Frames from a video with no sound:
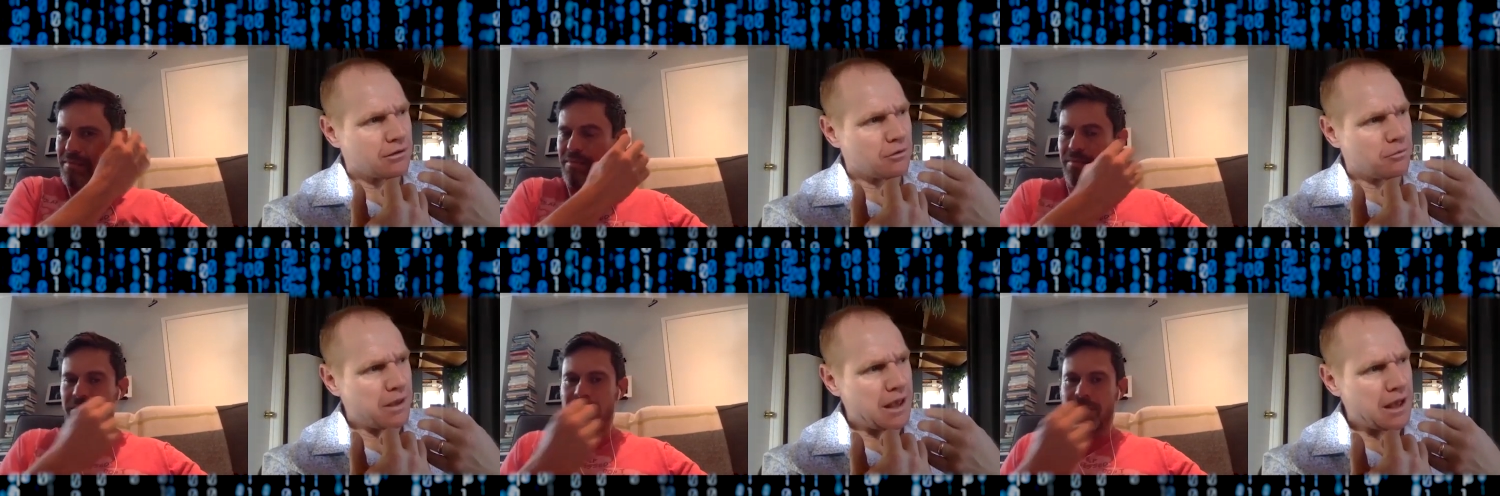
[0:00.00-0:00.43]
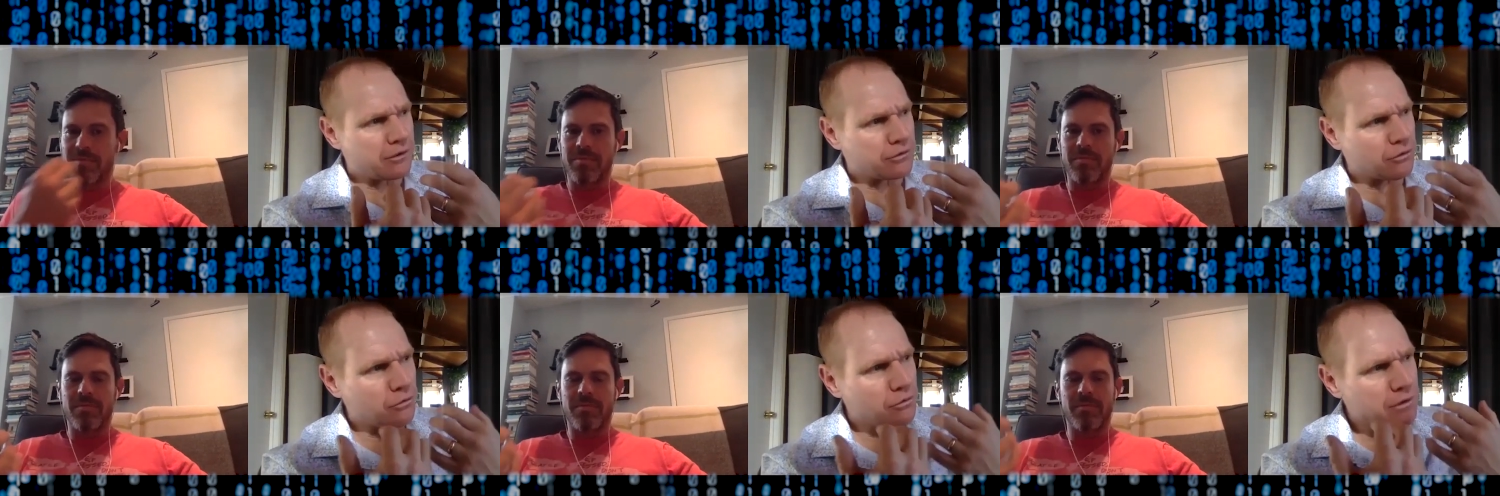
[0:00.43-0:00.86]
Speaker 1: the
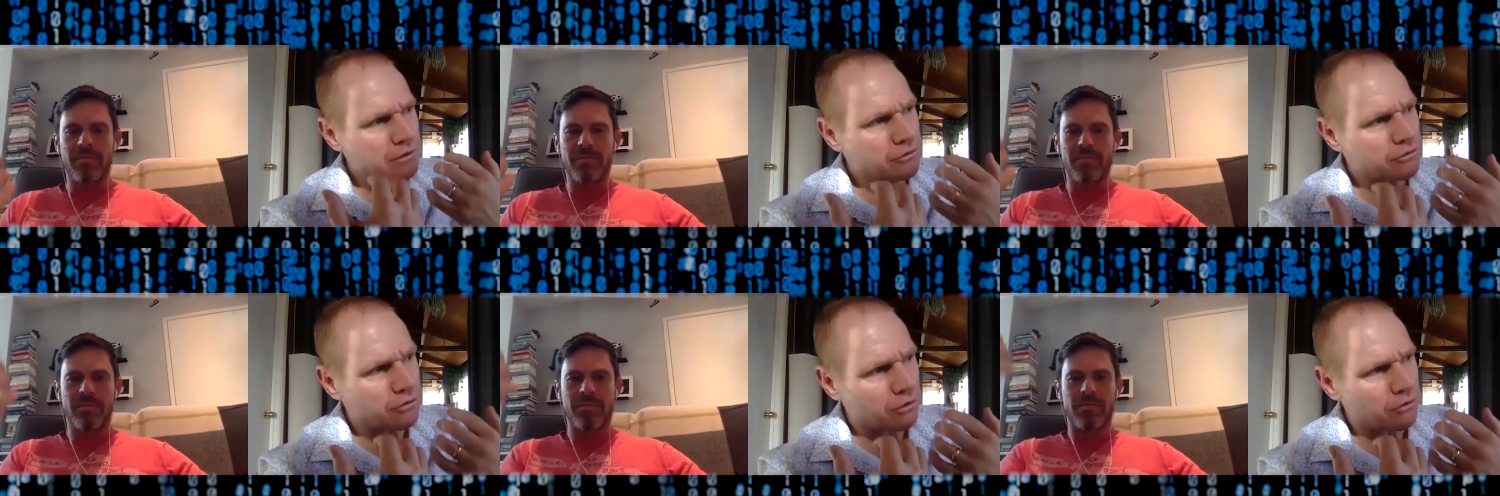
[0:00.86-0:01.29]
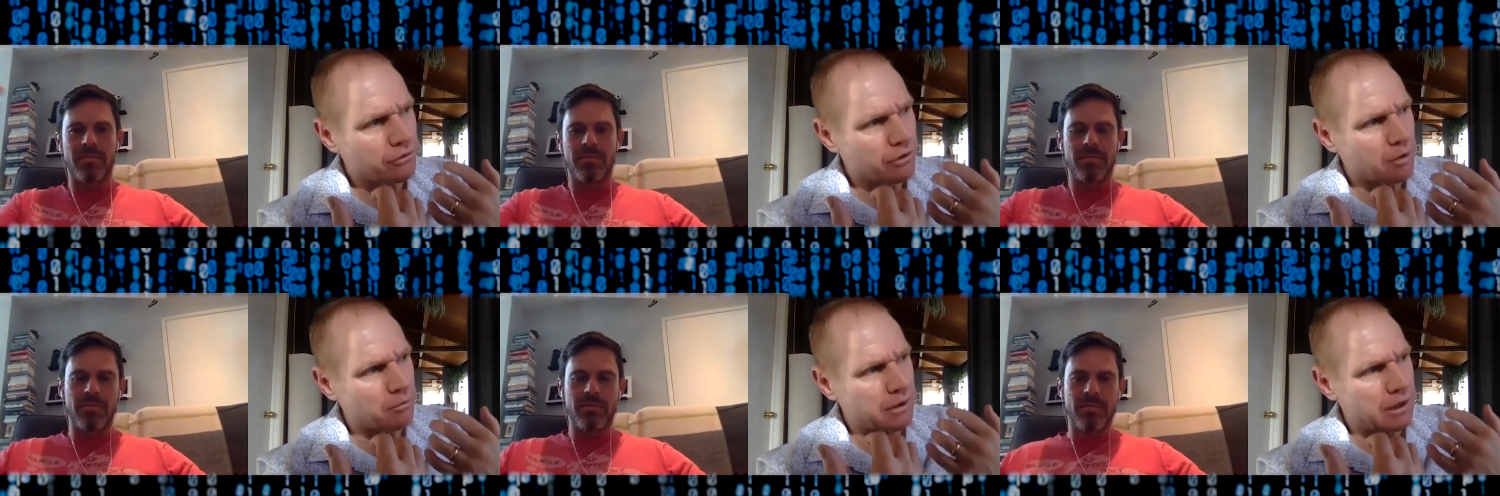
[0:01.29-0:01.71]
past only
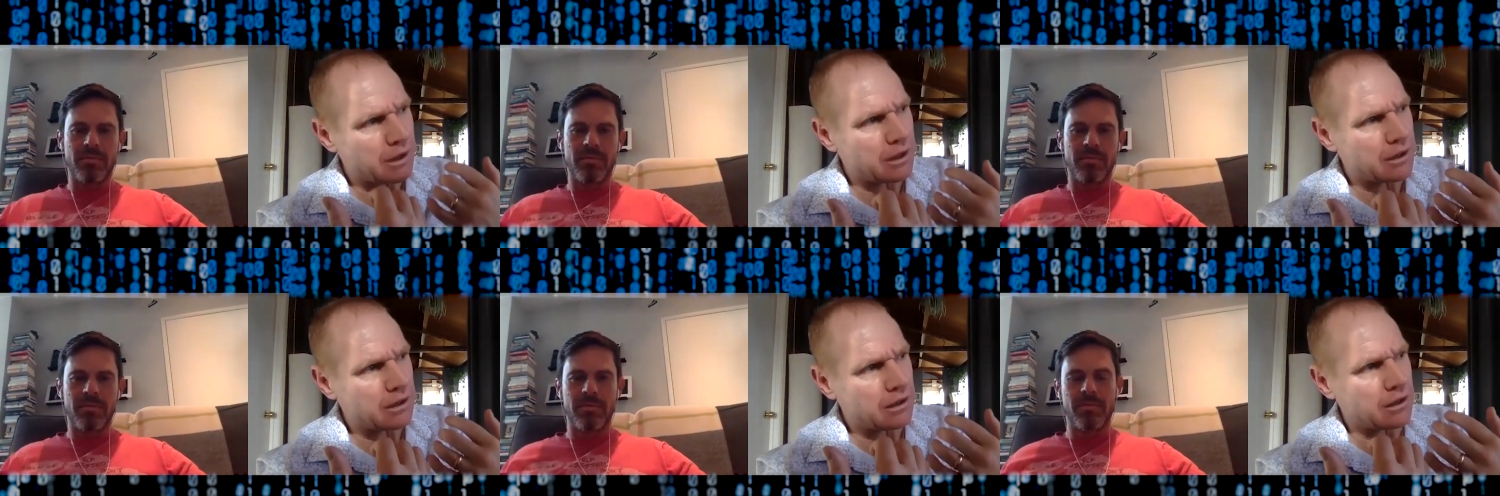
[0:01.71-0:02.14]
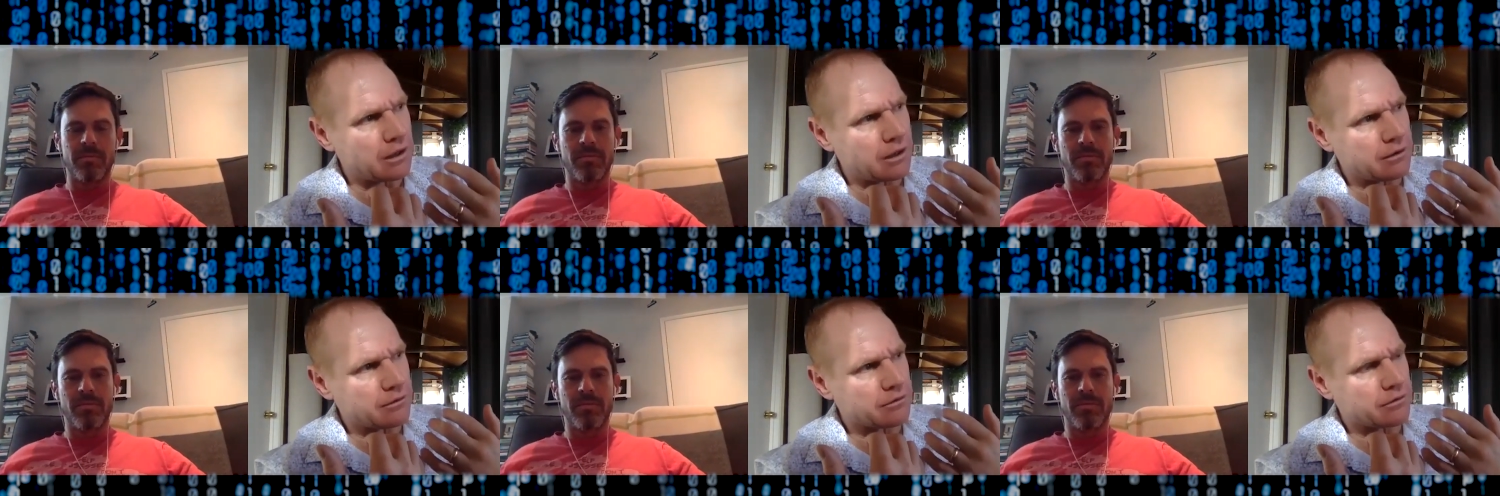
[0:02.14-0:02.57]
shows up in
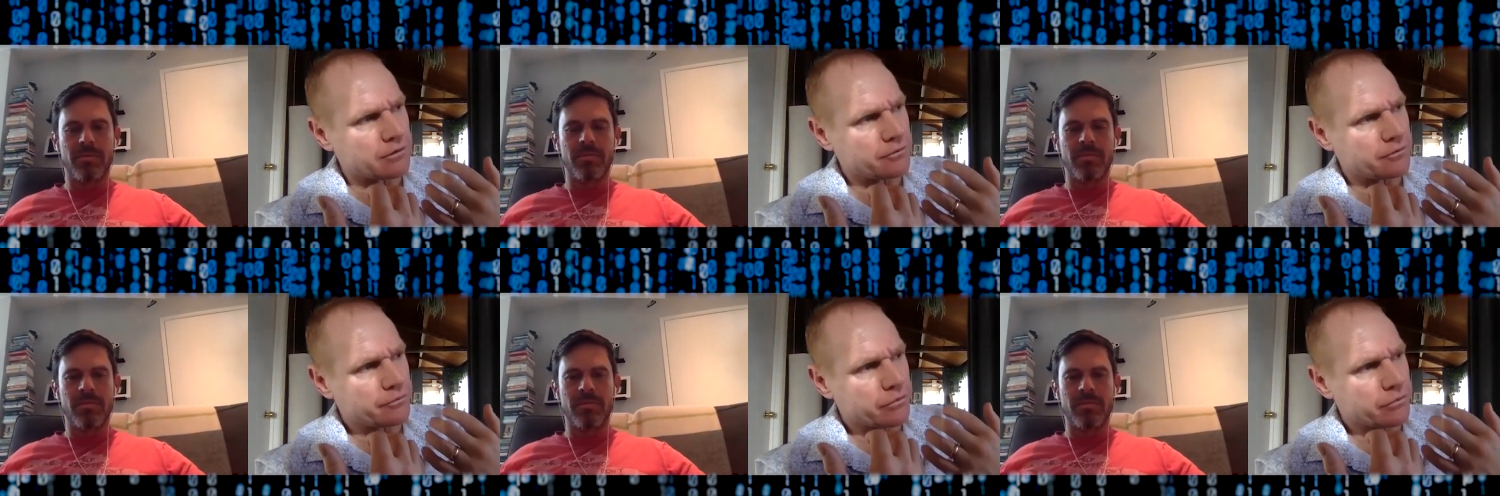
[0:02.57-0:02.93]
its